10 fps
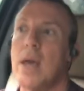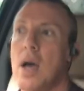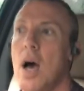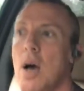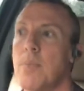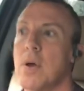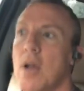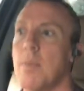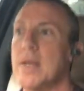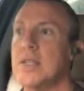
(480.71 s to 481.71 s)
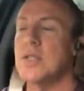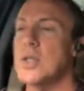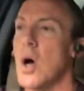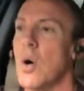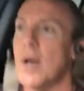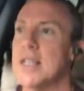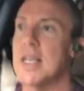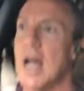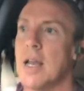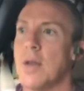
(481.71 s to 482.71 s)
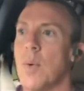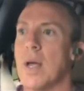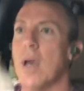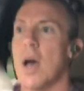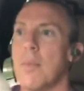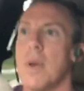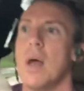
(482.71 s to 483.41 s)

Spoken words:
up. You're going to be so excited to wake up.